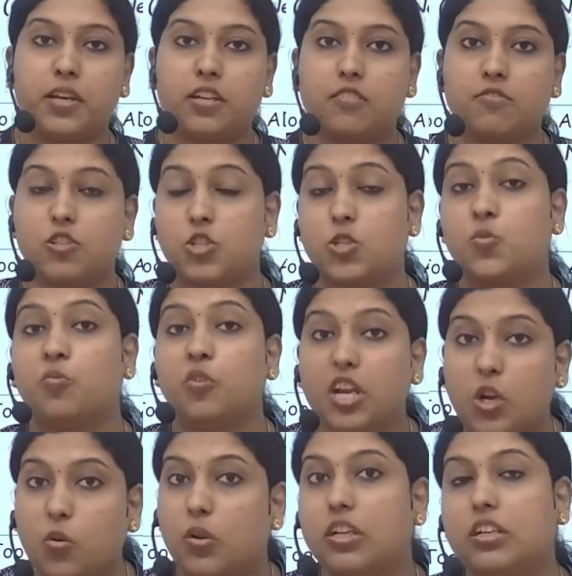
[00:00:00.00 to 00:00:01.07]
which is
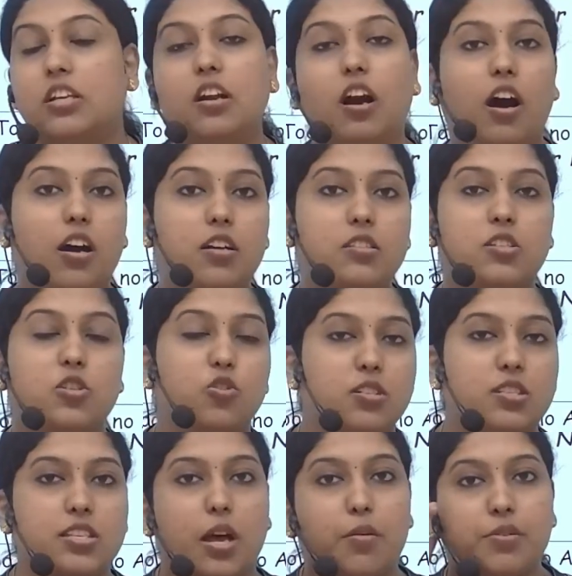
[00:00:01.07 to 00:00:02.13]
frequently asked in your
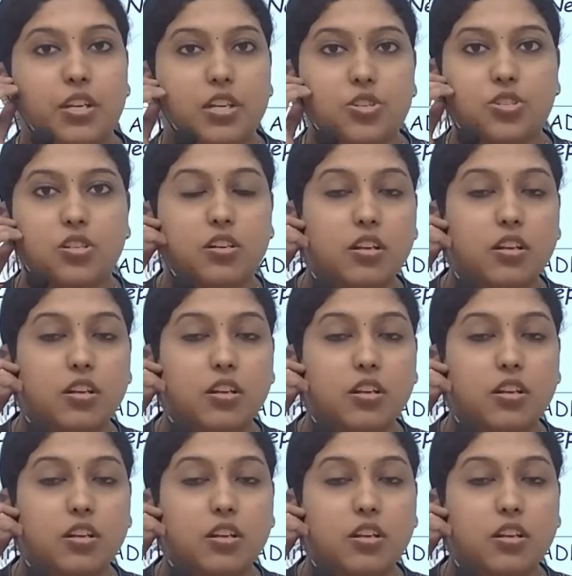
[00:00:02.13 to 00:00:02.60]
examination.